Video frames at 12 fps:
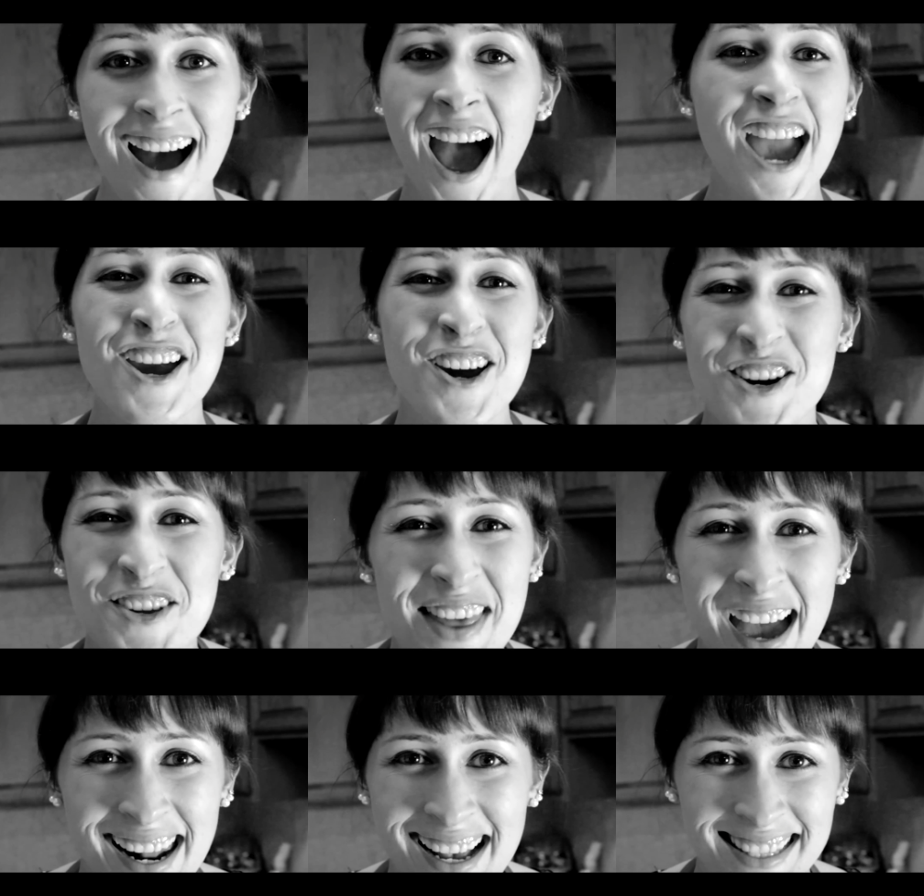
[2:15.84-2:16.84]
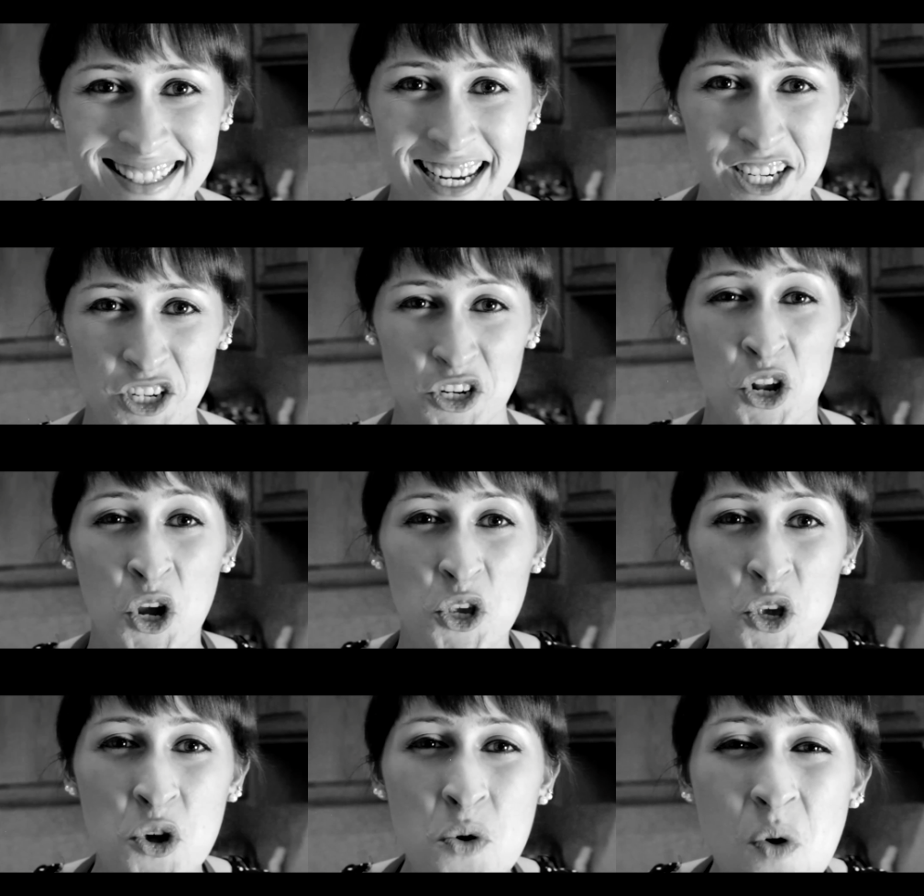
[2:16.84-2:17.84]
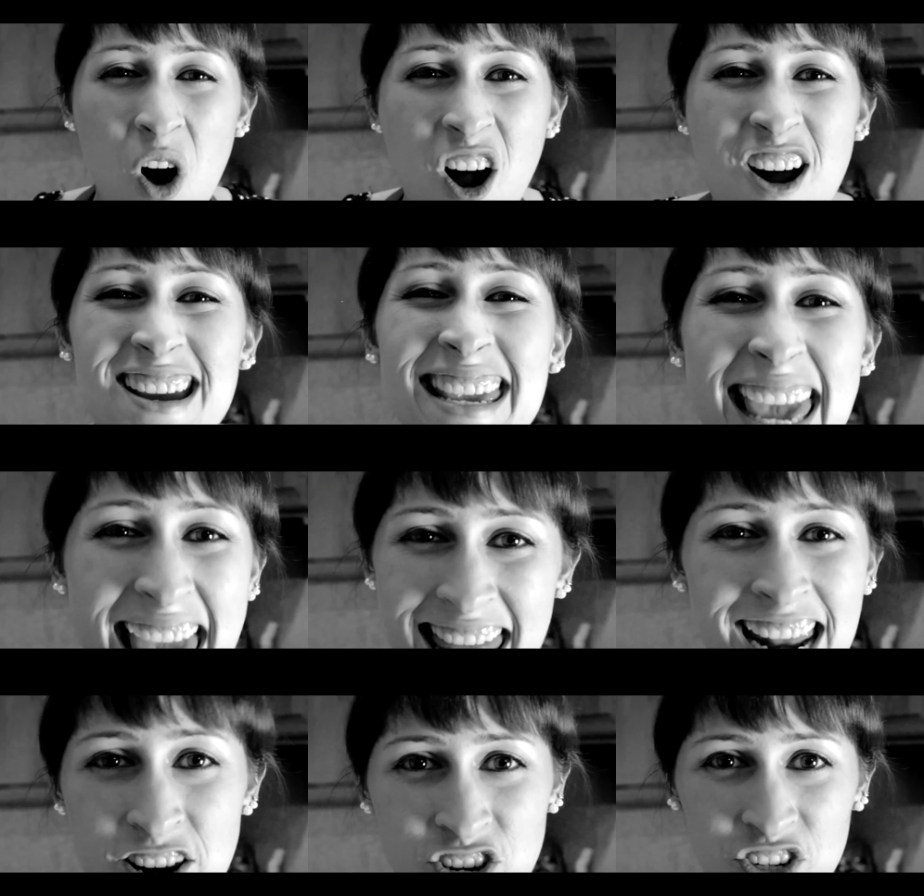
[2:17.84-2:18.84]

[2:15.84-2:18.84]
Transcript: I heard that hesitation. You are kidding